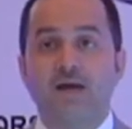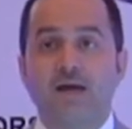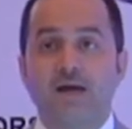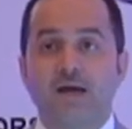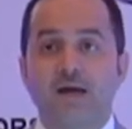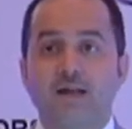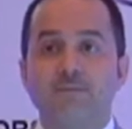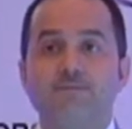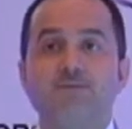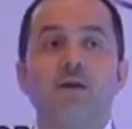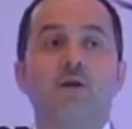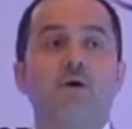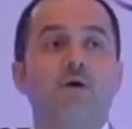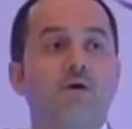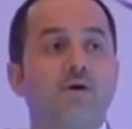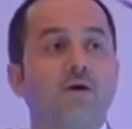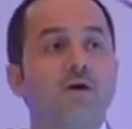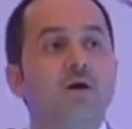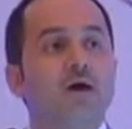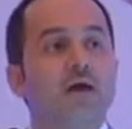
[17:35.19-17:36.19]
helped
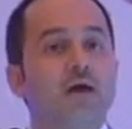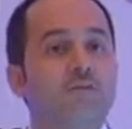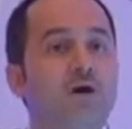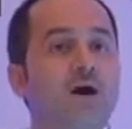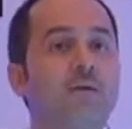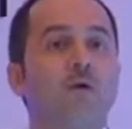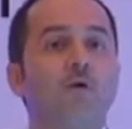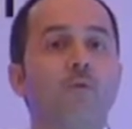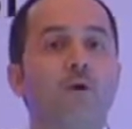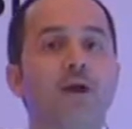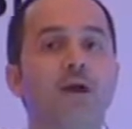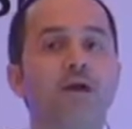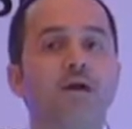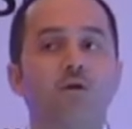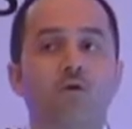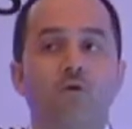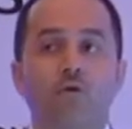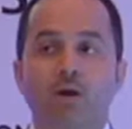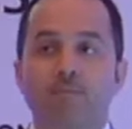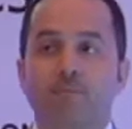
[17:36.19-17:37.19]
along if I'm away
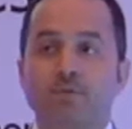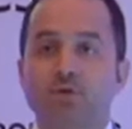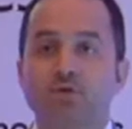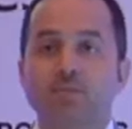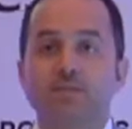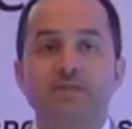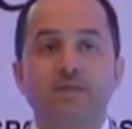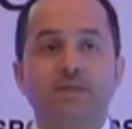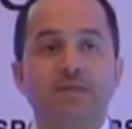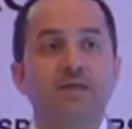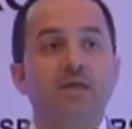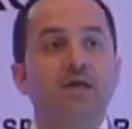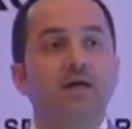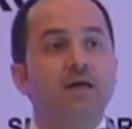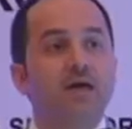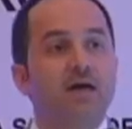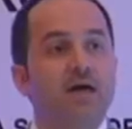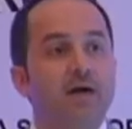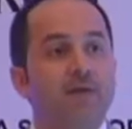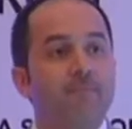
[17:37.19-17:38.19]
or I'm too busy
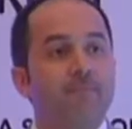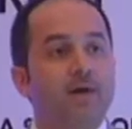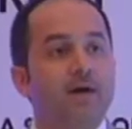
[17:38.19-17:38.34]
um,